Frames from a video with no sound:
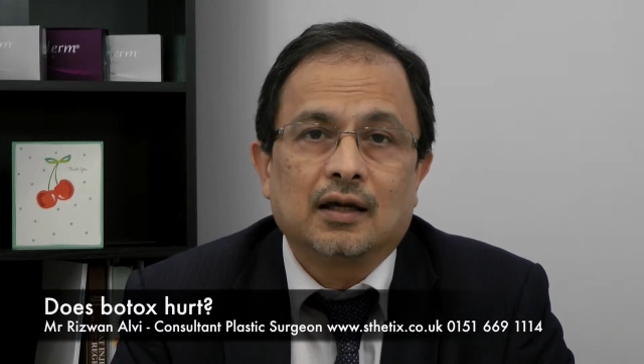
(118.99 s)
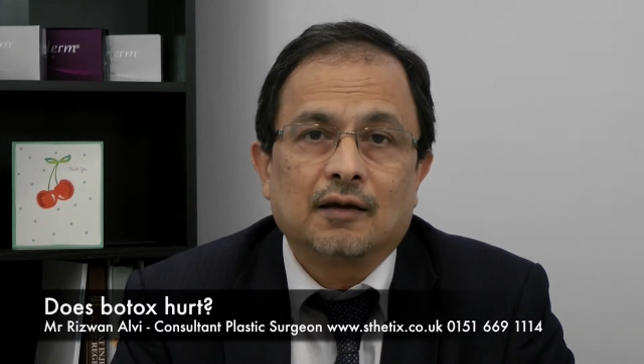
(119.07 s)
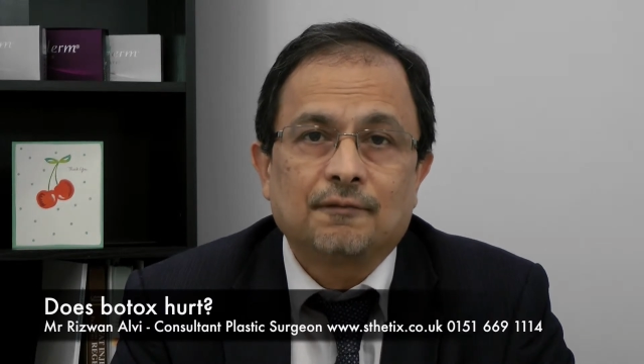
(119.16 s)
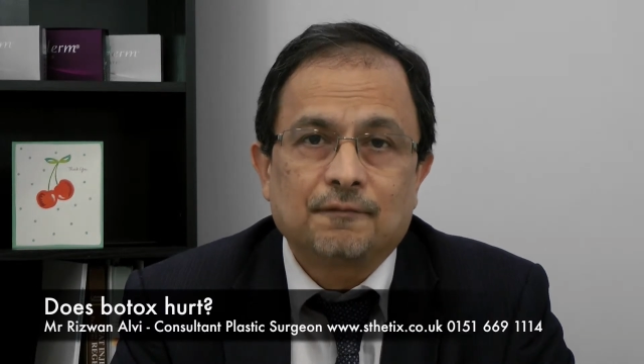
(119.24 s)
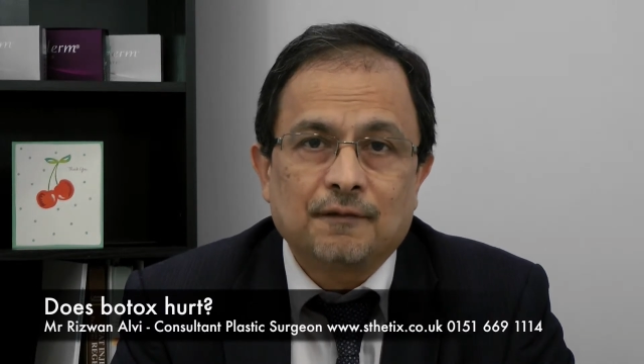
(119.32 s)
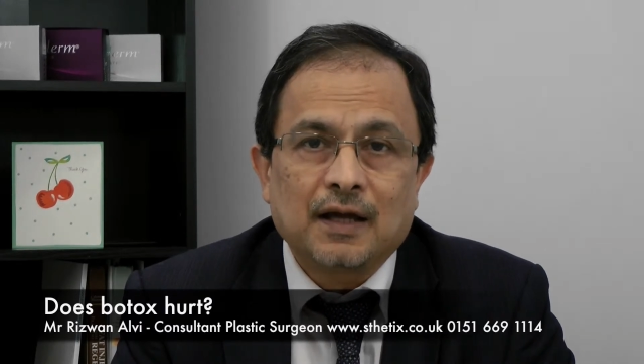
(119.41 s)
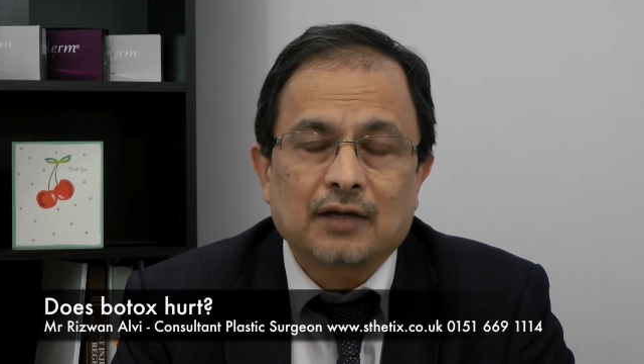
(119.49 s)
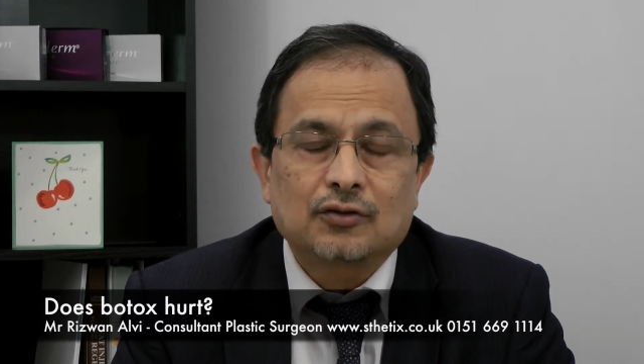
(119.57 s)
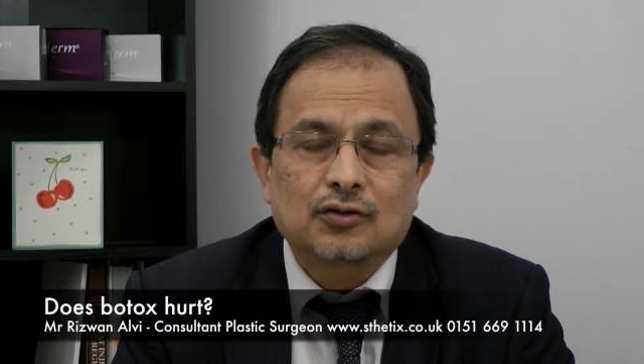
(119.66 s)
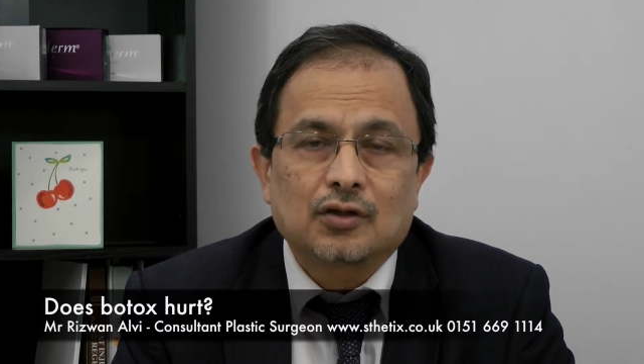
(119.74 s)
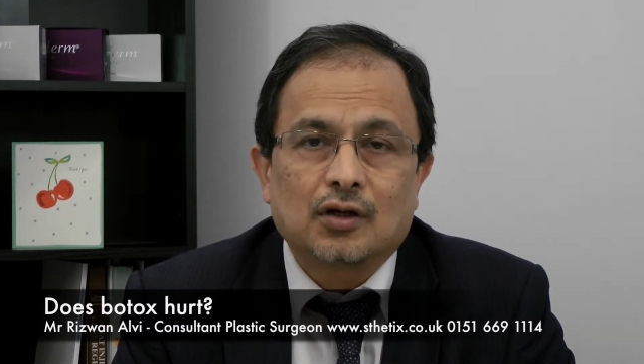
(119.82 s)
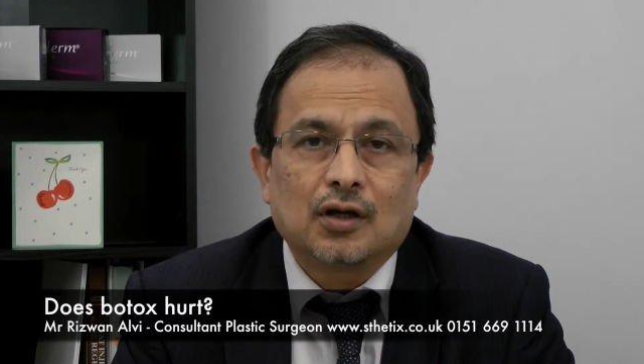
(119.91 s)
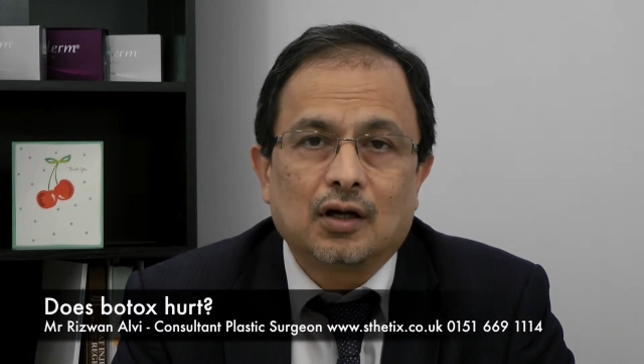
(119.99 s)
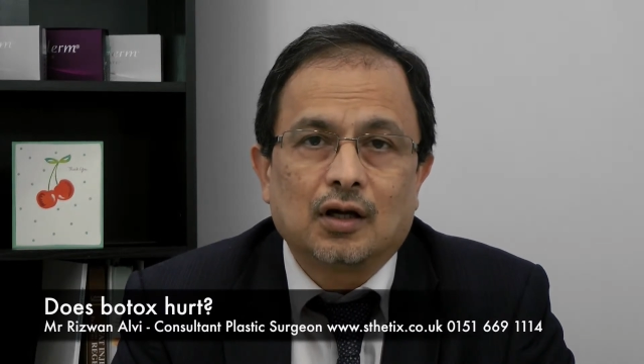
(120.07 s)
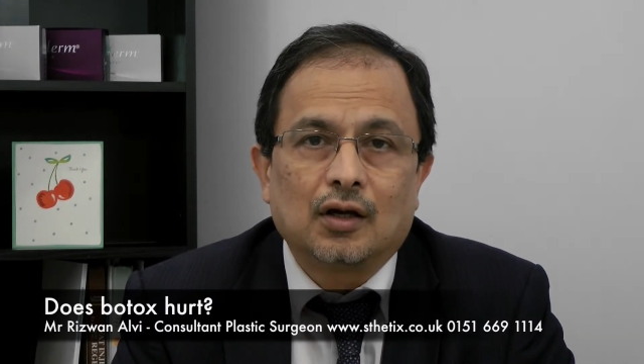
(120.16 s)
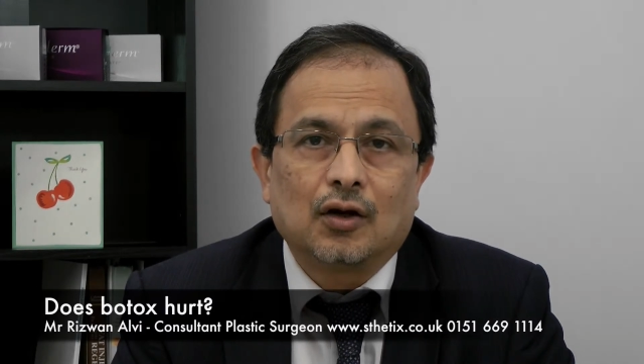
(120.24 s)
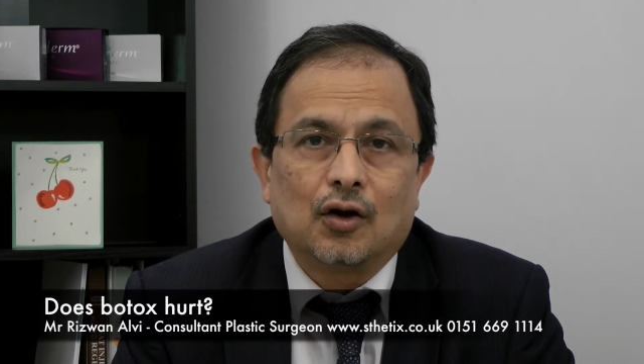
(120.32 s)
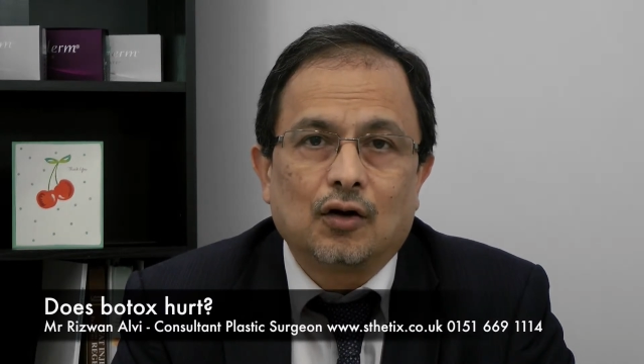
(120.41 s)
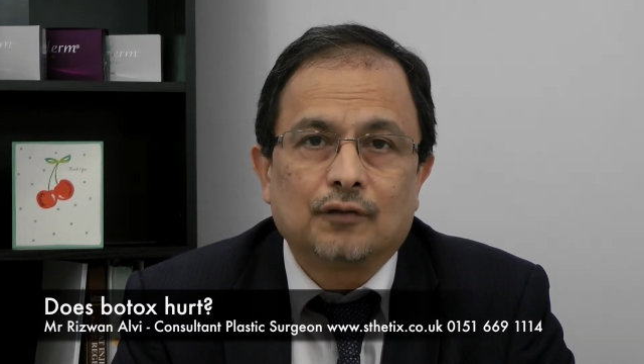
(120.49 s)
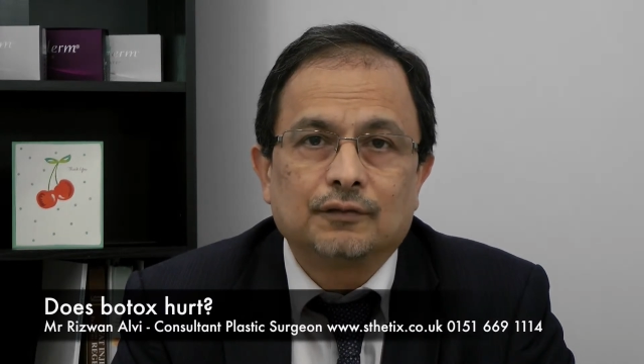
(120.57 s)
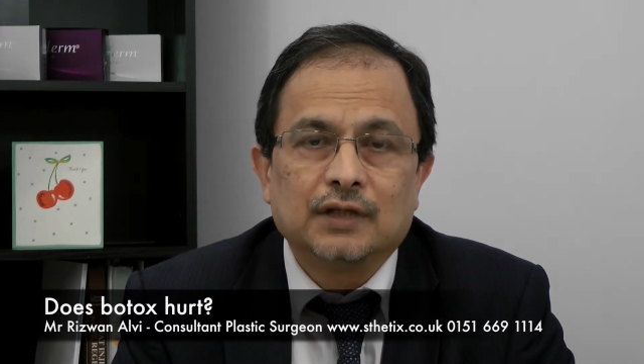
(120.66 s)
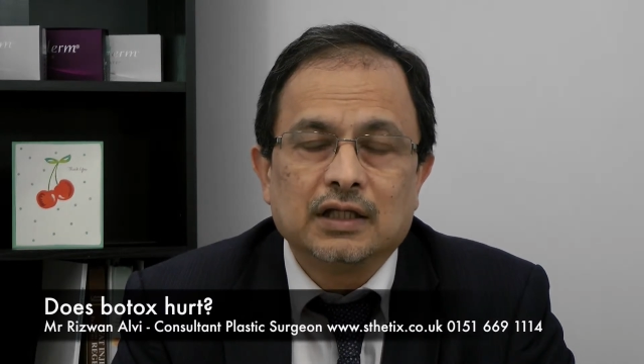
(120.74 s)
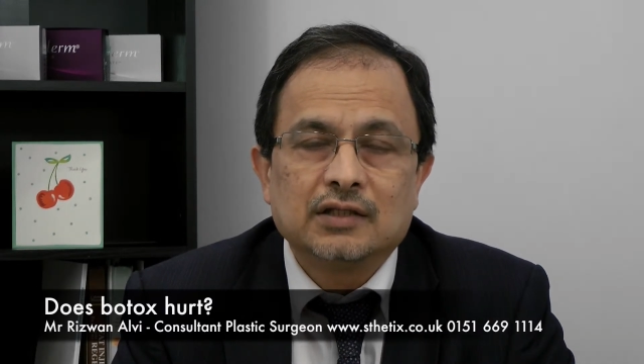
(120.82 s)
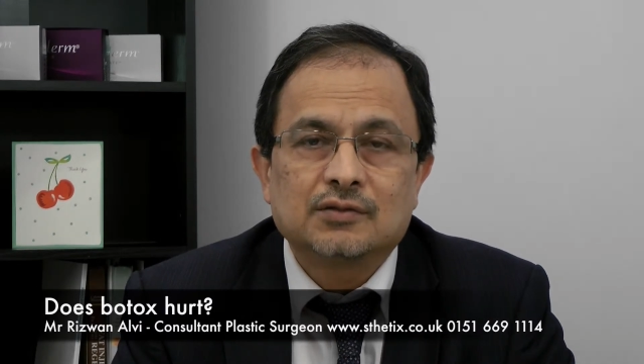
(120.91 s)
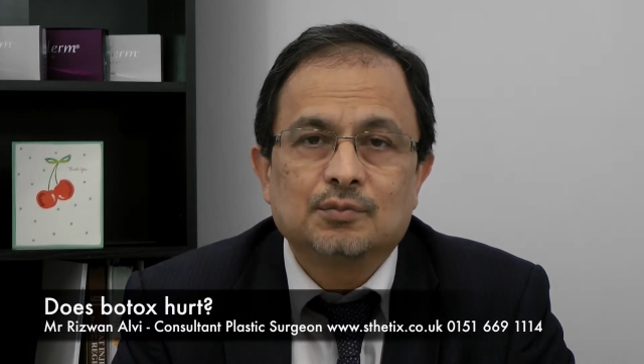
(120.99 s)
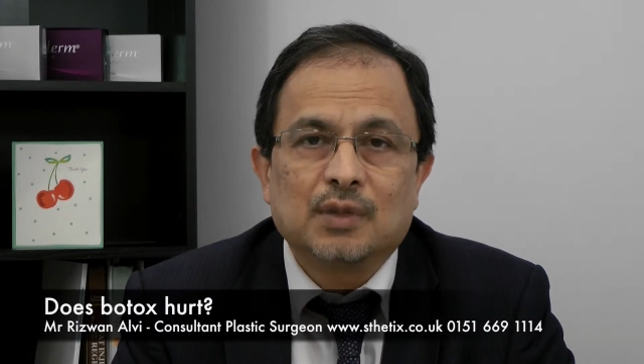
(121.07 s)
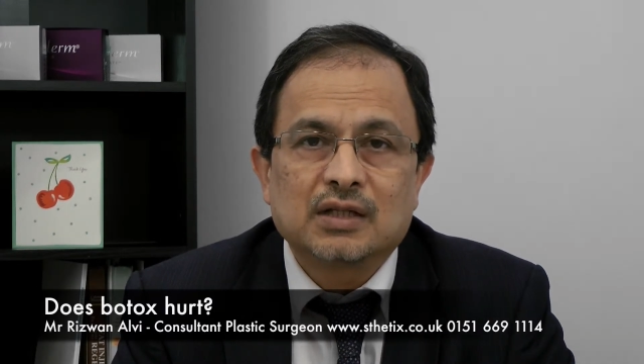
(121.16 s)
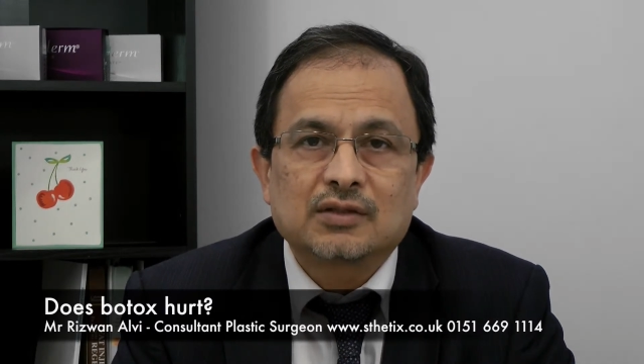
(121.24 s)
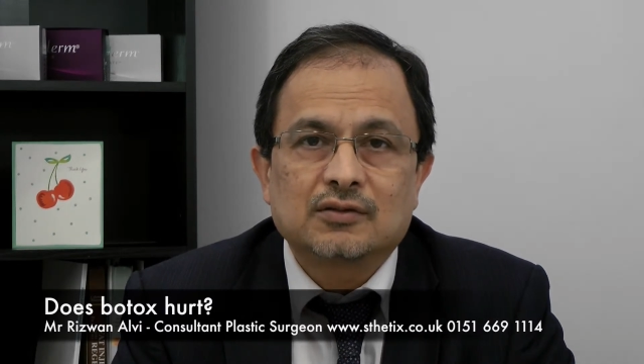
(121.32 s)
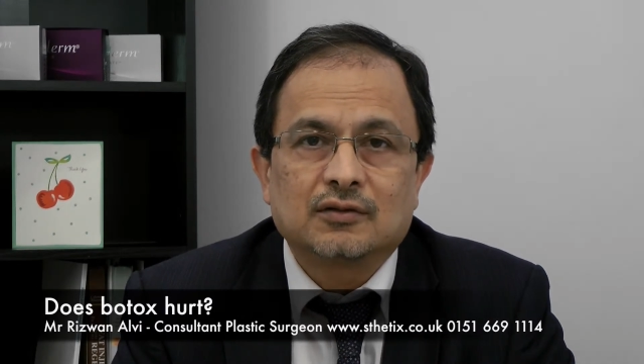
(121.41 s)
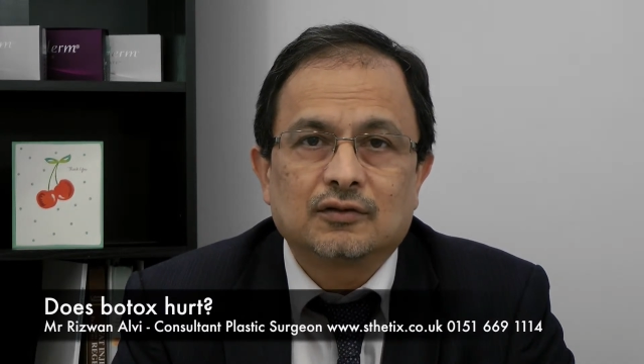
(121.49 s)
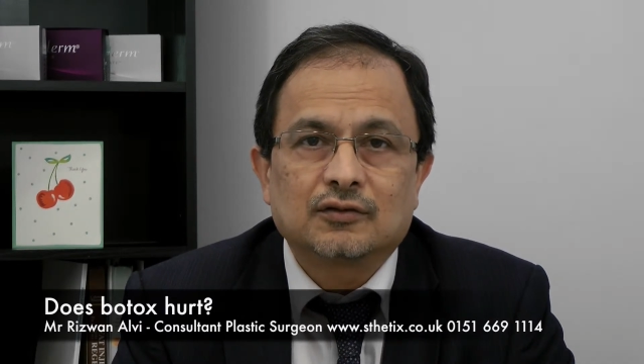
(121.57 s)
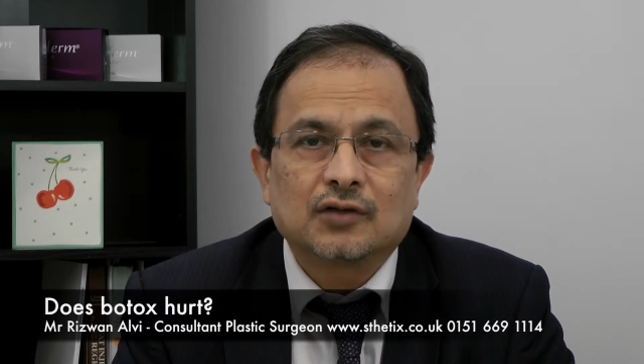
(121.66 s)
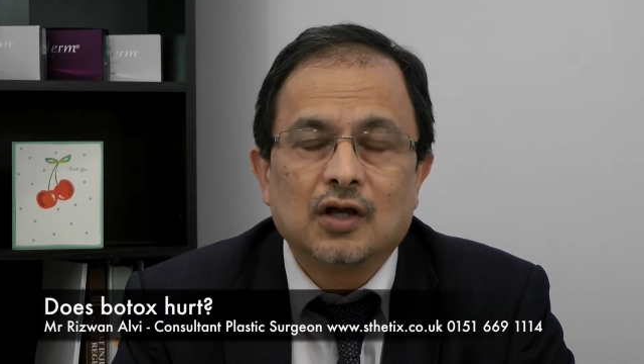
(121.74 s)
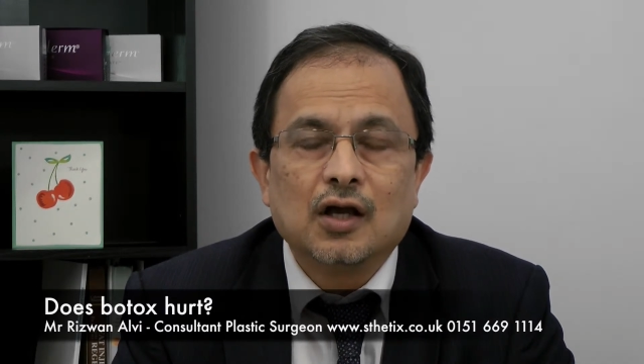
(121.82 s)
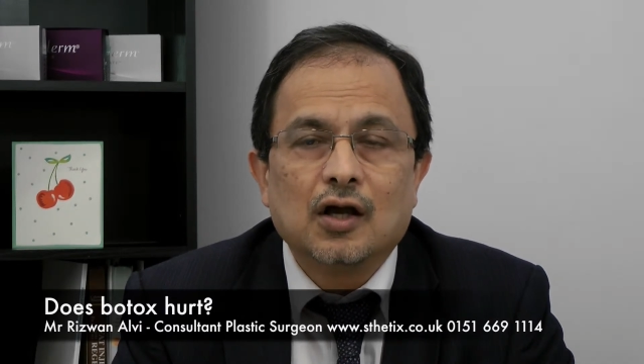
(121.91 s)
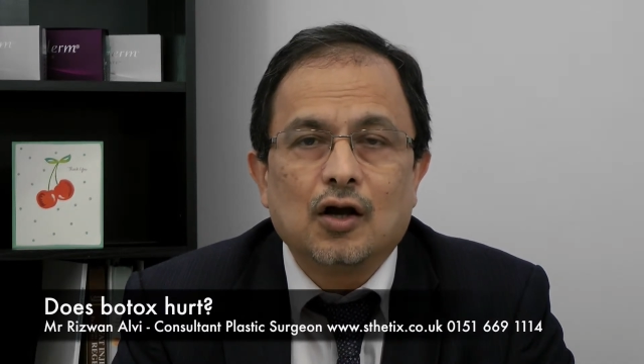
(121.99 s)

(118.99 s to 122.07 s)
effect of these muscles